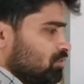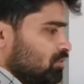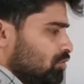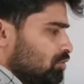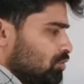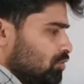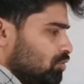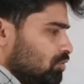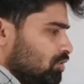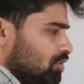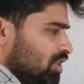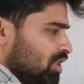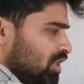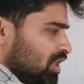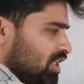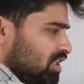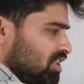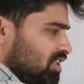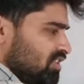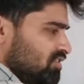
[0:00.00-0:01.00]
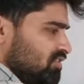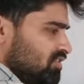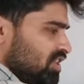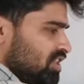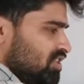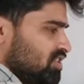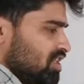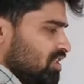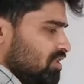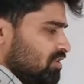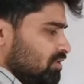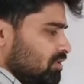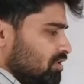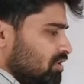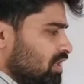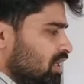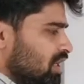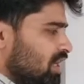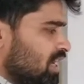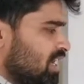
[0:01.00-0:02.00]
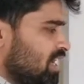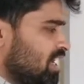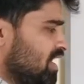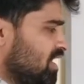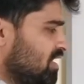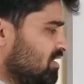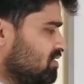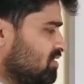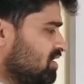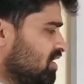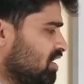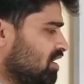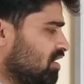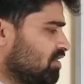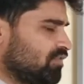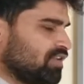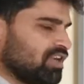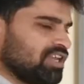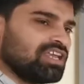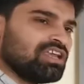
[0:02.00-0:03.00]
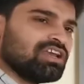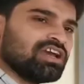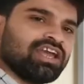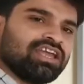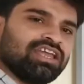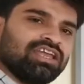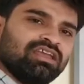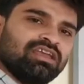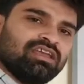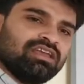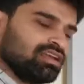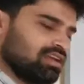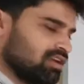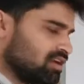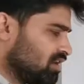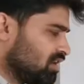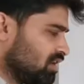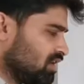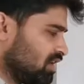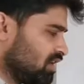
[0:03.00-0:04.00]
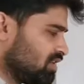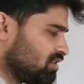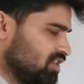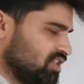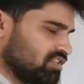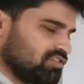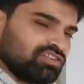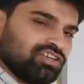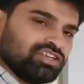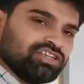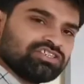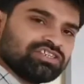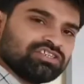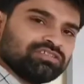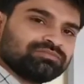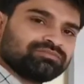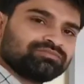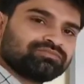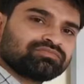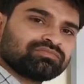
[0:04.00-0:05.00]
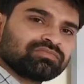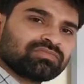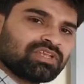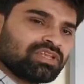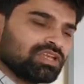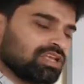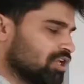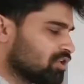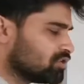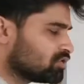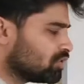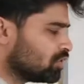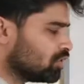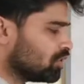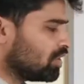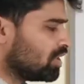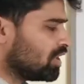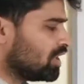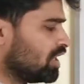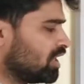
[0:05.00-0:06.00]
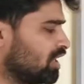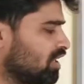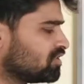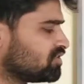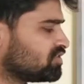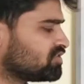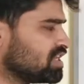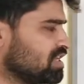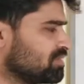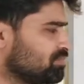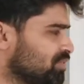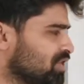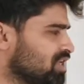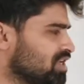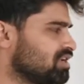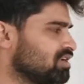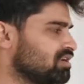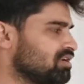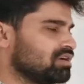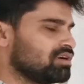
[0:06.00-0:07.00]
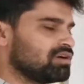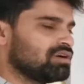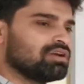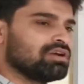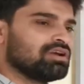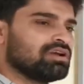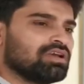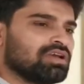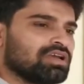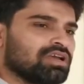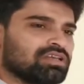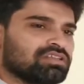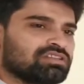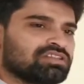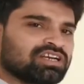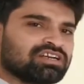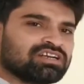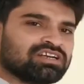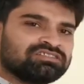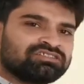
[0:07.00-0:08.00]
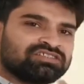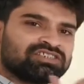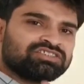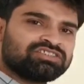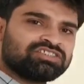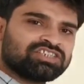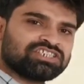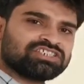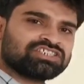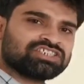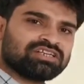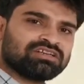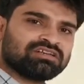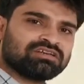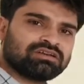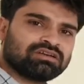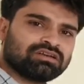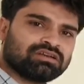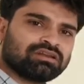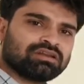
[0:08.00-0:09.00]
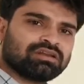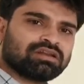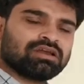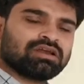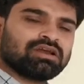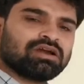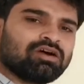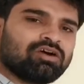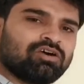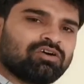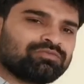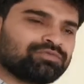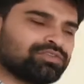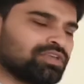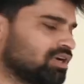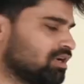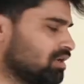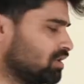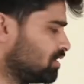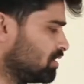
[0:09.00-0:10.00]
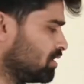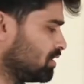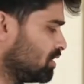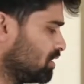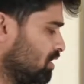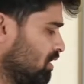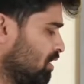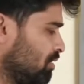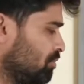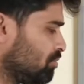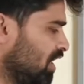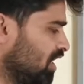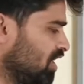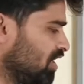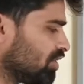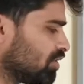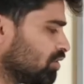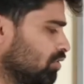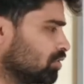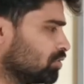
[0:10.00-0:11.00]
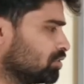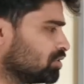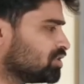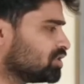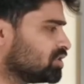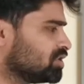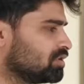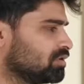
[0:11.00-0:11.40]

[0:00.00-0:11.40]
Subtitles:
through in this region as they are very high in this region. So steeper the concentration of the molecules,